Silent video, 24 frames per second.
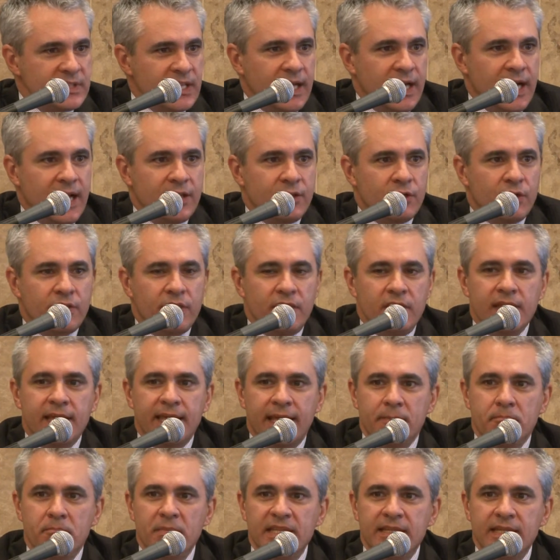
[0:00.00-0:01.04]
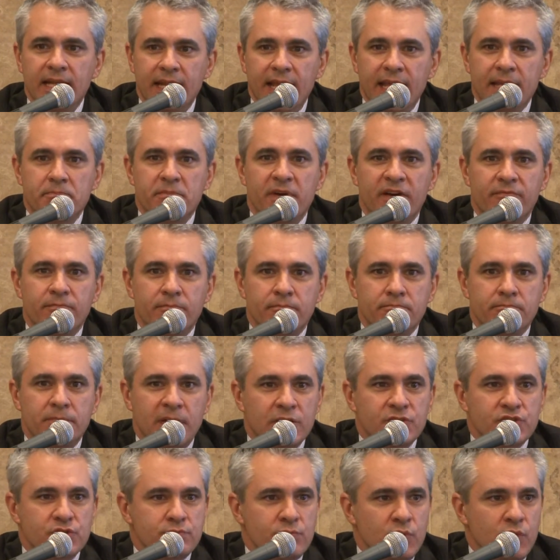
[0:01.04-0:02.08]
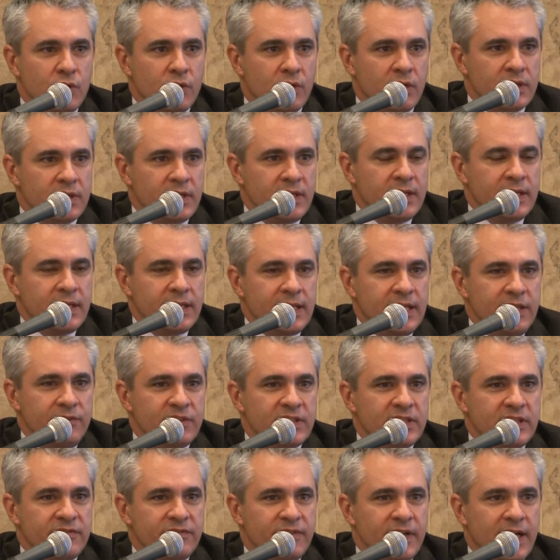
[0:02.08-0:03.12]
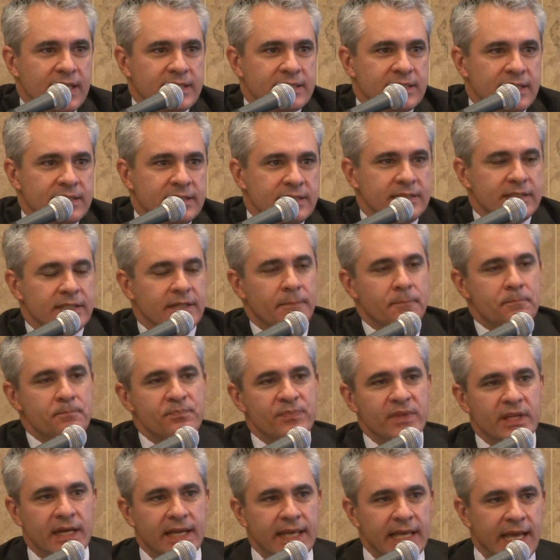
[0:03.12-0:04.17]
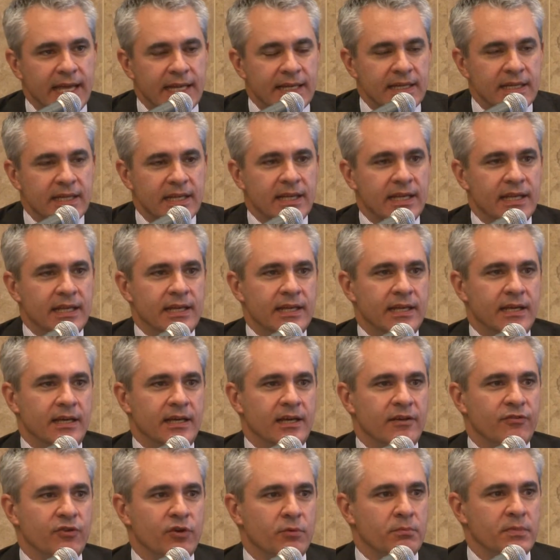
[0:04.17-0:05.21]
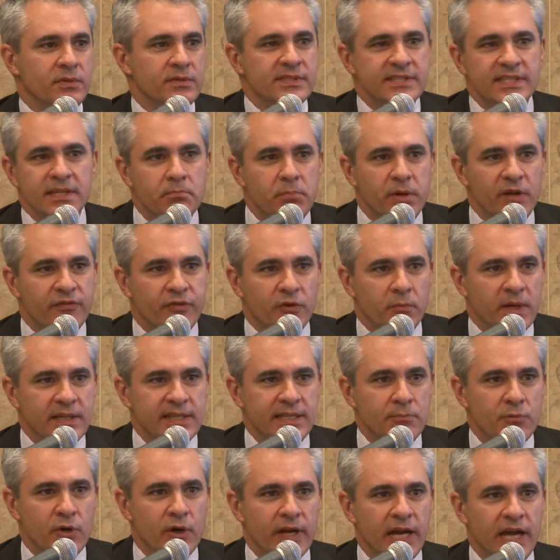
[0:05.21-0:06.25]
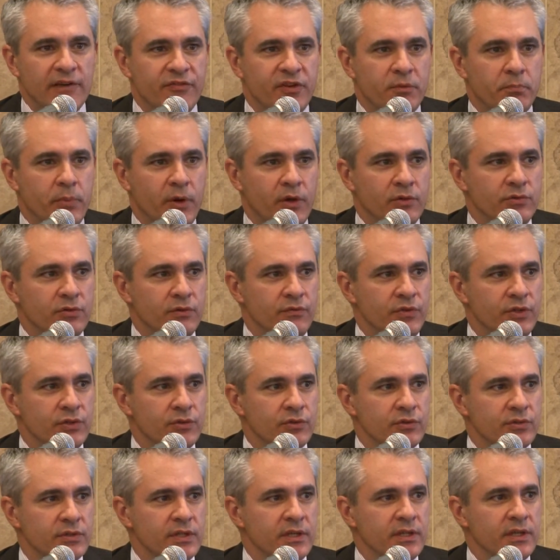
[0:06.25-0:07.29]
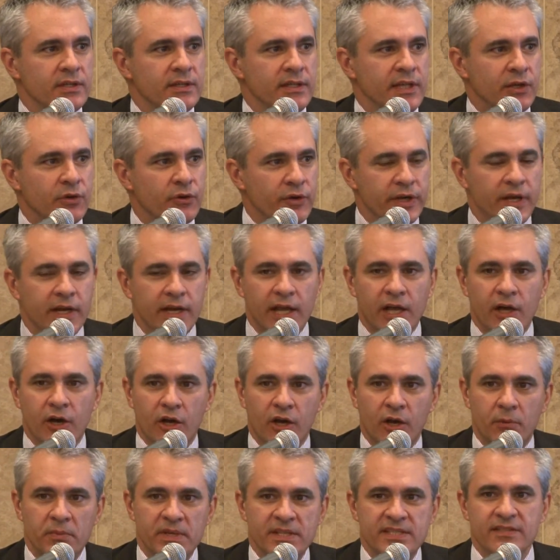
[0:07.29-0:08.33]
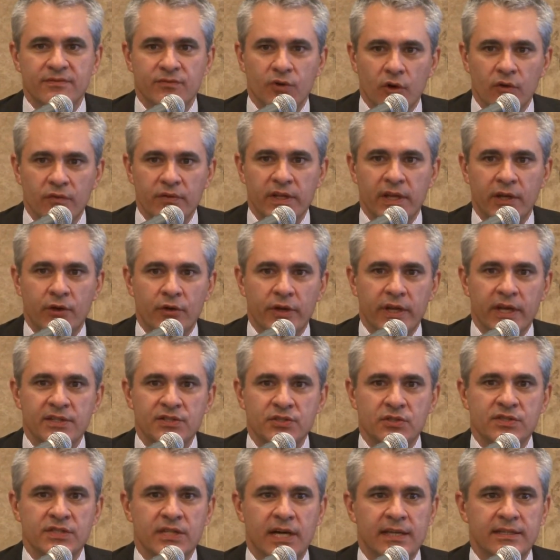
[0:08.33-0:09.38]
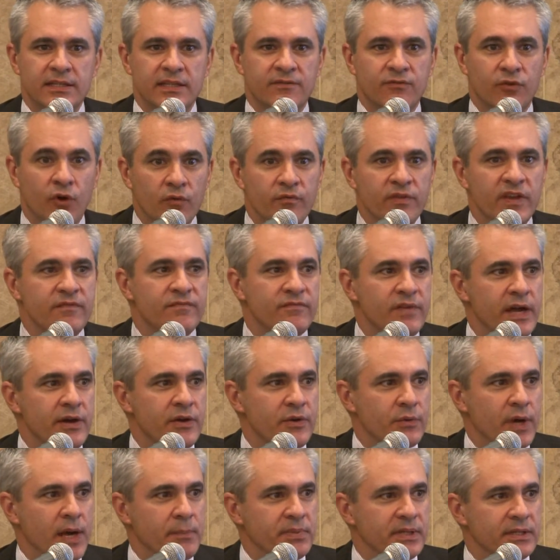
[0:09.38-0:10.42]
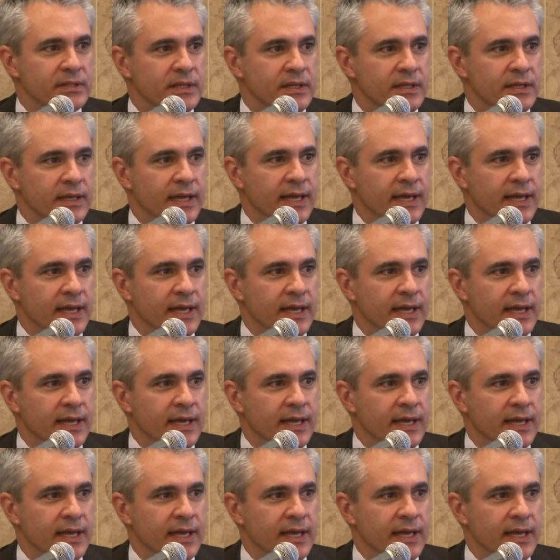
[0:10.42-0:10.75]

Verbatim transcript: I don't think it can be delayed by much more, given the fact that, uh, again, uh, from, simply from a demographic point of view, the Korean economy is evolving, the Korean society is evolving very rapidly.